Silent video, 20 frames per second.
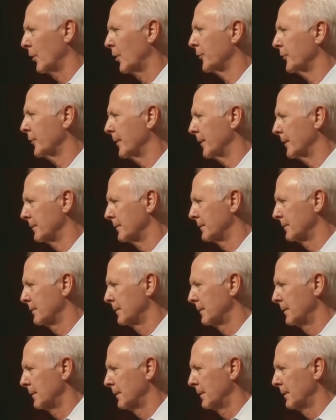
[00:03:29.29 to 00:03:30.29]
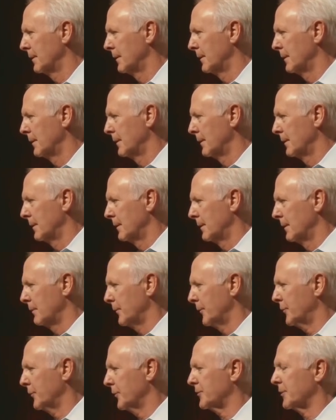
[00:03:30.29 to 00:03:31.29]
We all do it.
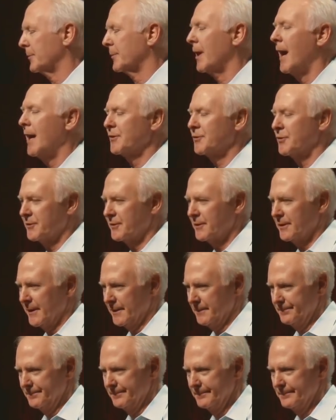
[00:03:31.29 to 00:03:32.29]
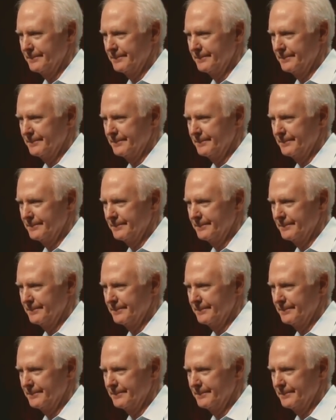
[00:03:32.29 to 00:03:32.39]
We do it subconsciously.